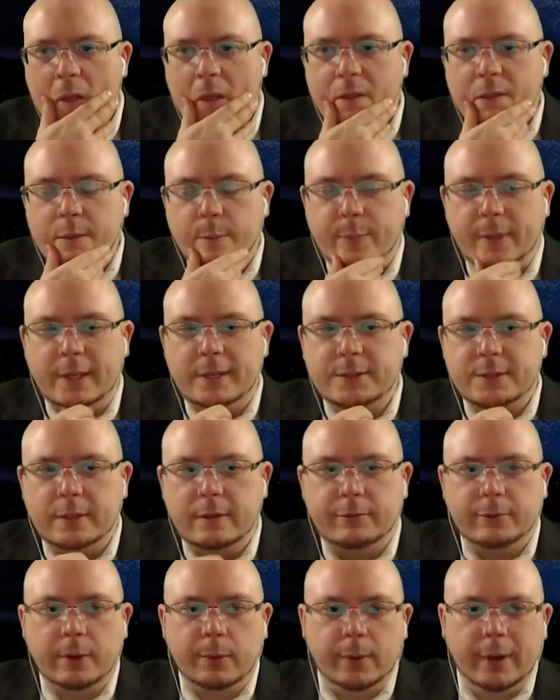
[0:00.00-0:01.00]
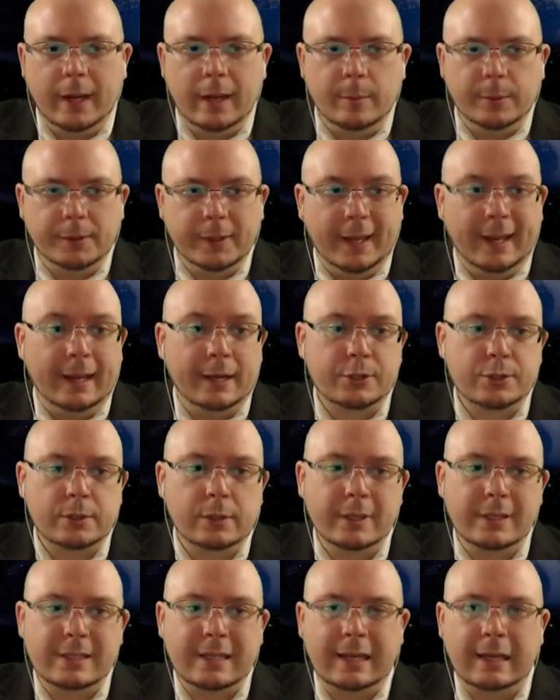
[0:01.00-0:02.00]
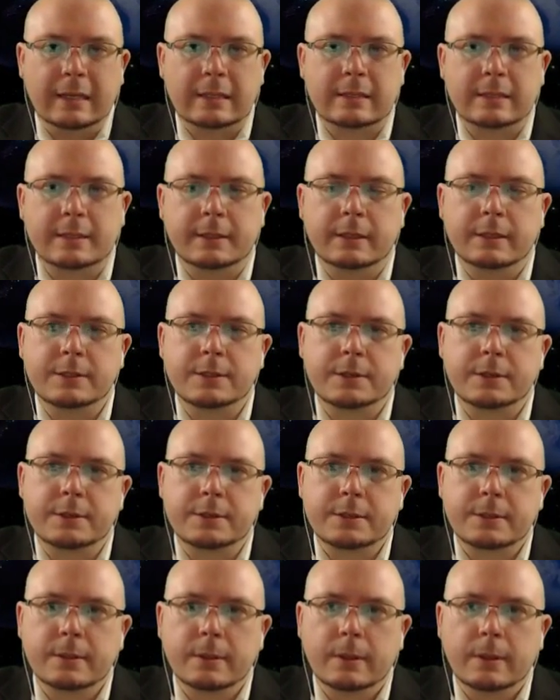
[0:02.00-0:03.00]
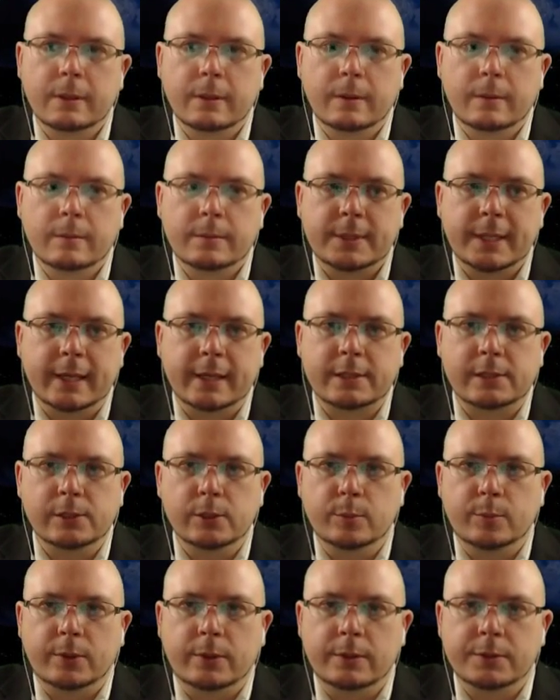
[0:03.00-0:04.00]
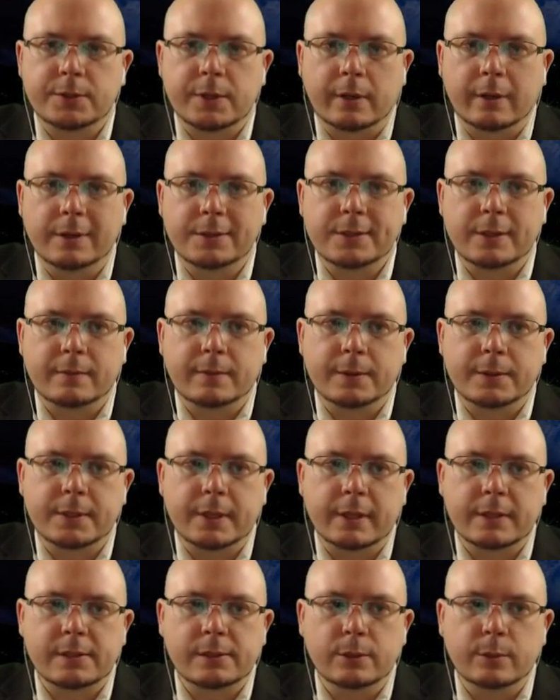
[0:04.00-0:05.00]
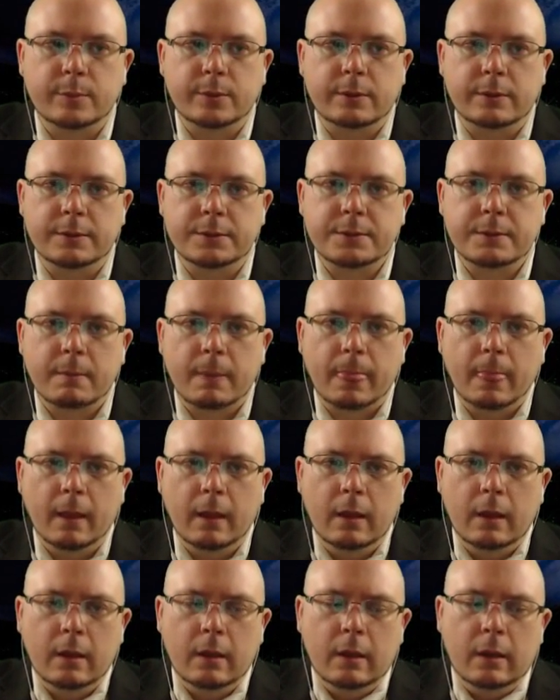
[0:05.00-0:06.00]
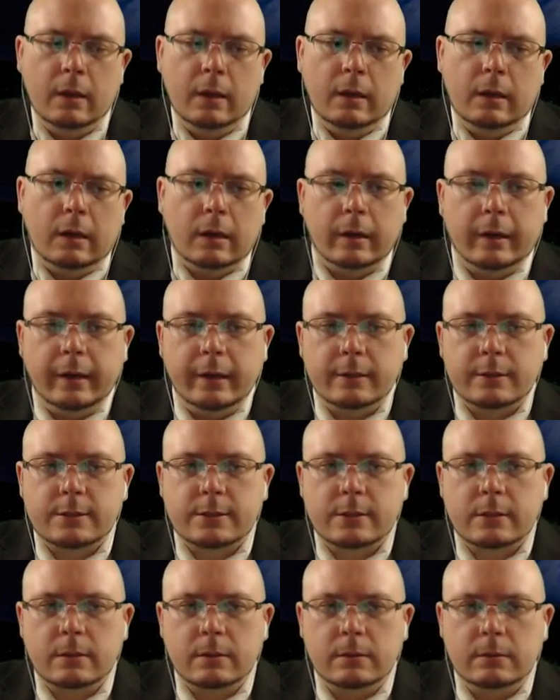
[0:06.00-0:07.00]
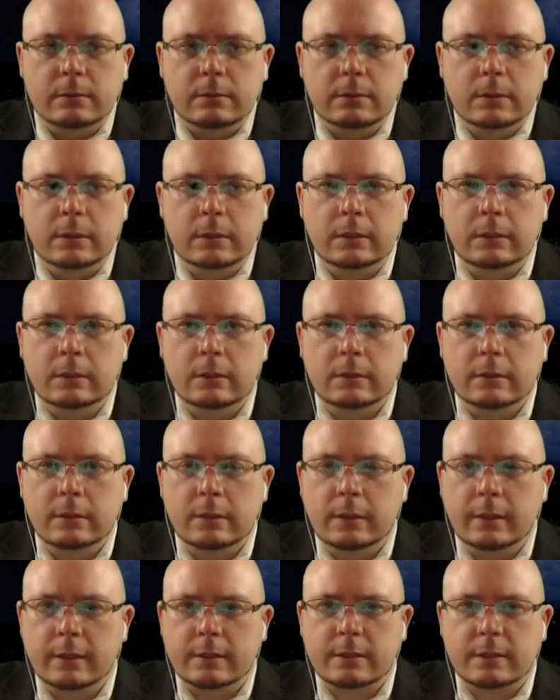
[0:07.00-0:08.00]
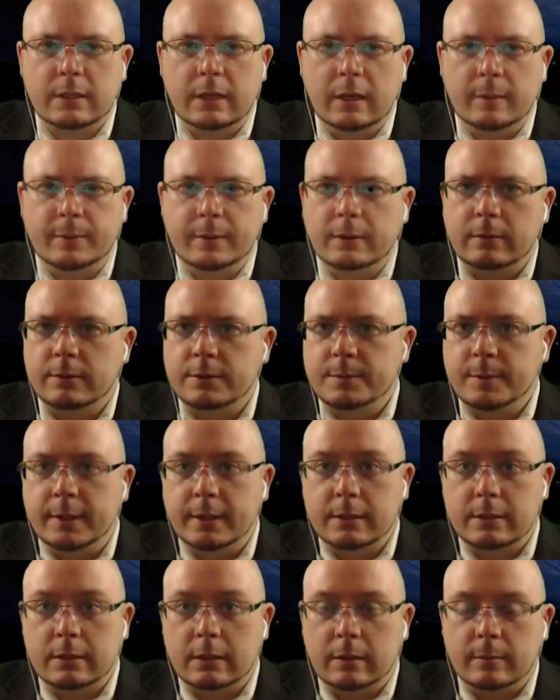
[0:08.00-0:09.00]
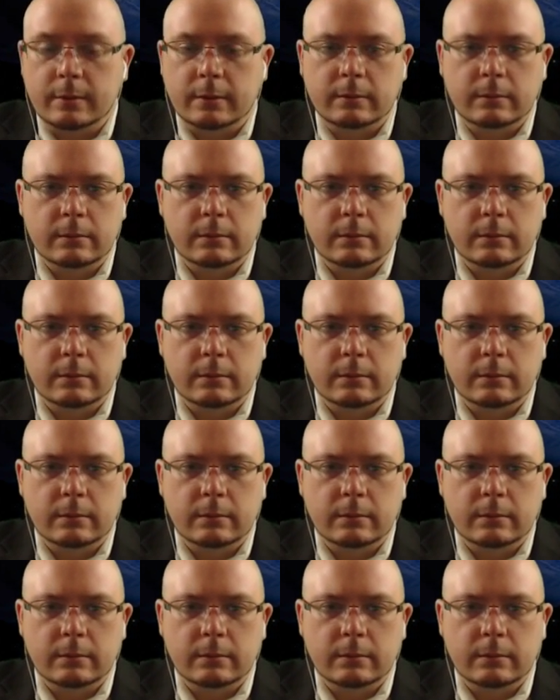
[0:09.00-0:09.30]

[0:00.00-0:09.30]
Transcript: Depends on if we were able to actually tax it hazardous. Tax loopholes are as ever tax loopholes. Alright, so the next topic... Where's my next topic?